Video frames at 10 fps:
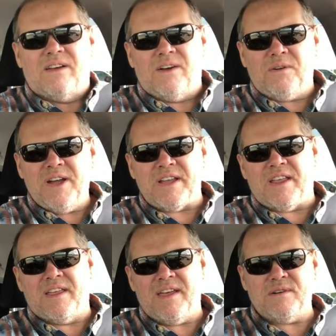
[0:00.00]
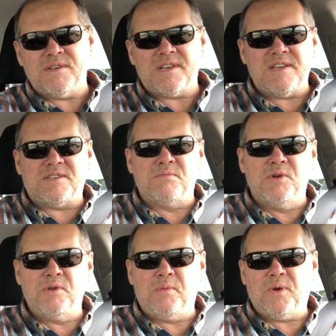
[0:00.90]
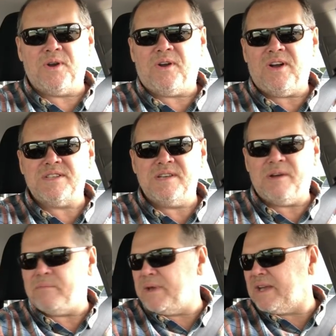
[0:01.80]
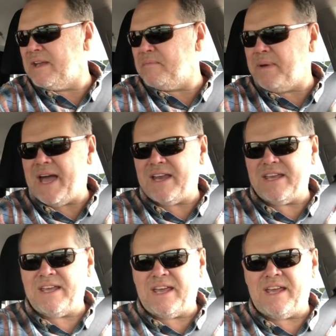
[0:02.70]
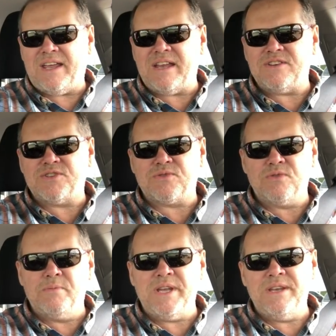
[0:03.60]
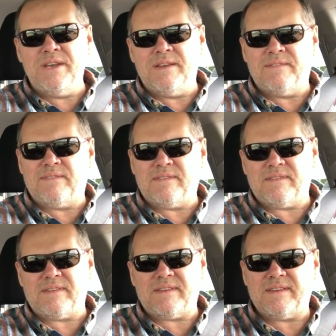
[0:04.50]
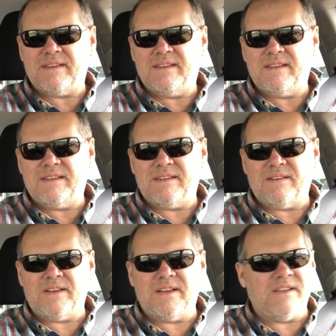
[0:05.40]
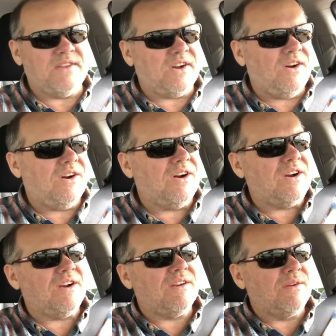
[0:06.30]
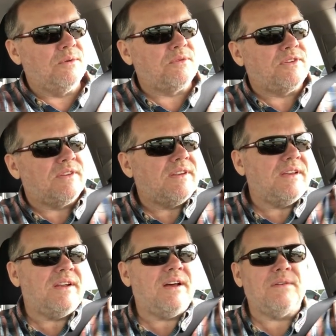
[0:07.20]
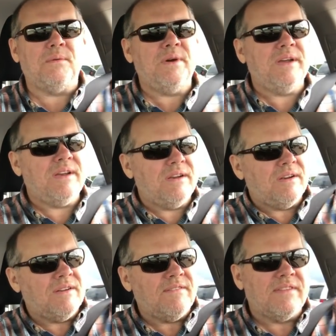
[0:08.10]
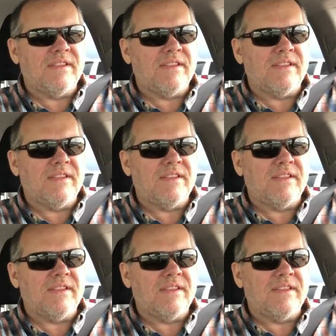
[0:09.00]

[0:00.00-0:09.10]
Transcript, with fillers: All right, that was a smooth border crossing. I'm picking up Patty and Truman. They're getting in the car. Oops, get out of the way here.